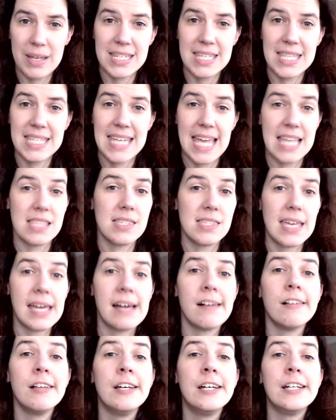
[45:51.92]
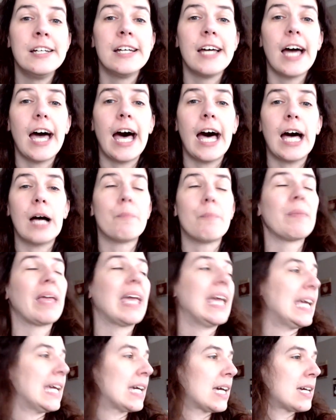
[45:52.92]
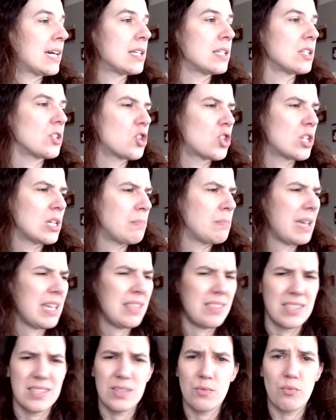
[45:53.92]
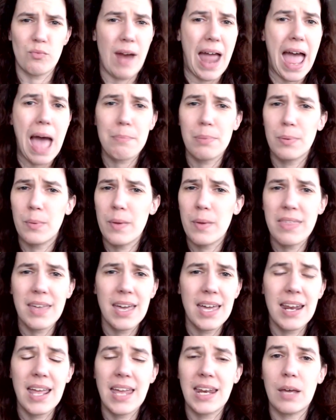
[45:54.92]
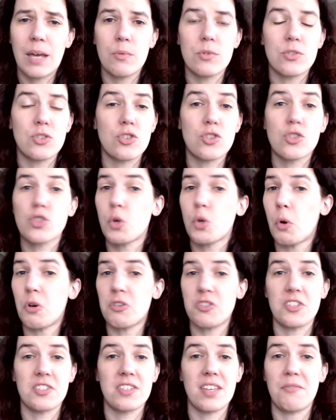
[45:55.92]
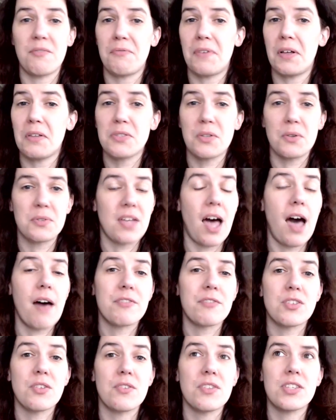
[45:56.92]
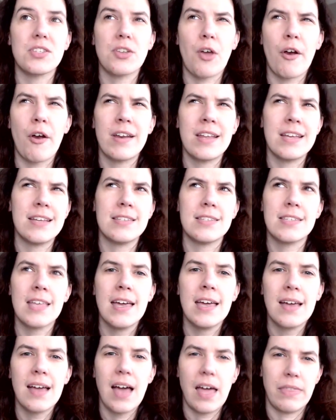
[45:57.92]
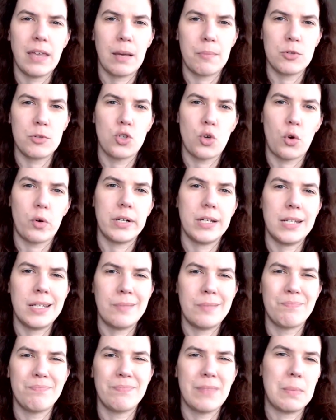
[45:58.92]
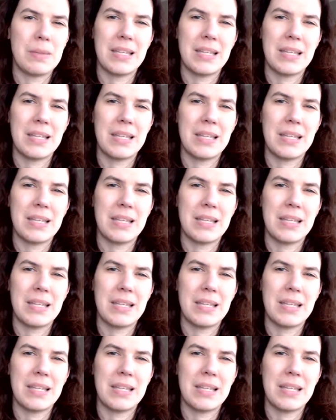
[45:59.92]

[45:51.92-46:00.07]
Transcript: to the tent sale, and she made this wrap with it, and it was just gorgeous and felt so soft. So this yarn is, I think, majority, maybe